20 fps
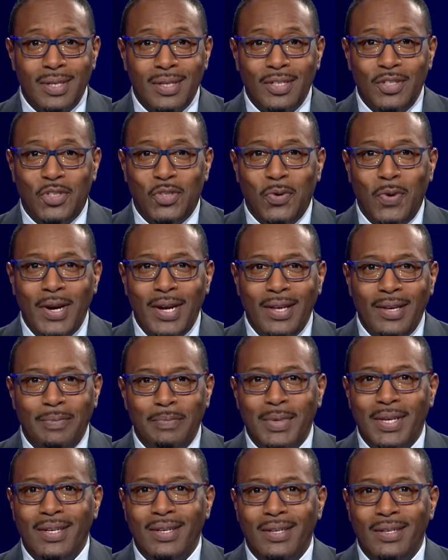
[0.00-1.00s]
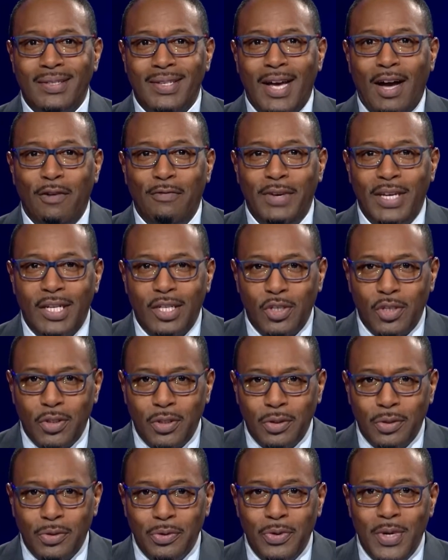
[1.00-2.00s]
And joining me is Alvina
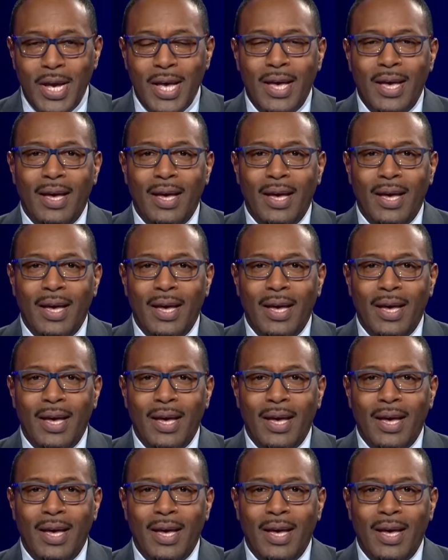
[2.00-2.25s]
Chu,